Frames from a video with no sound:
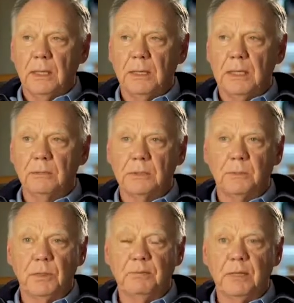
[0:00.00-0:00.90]
and that was
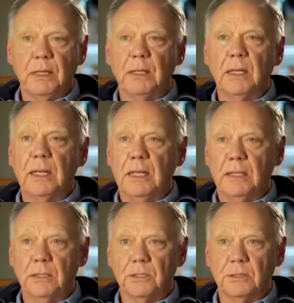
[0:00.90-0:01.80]
abbreviated
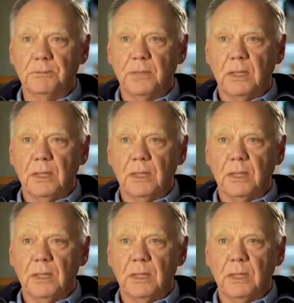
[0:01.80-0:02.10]
AIDS.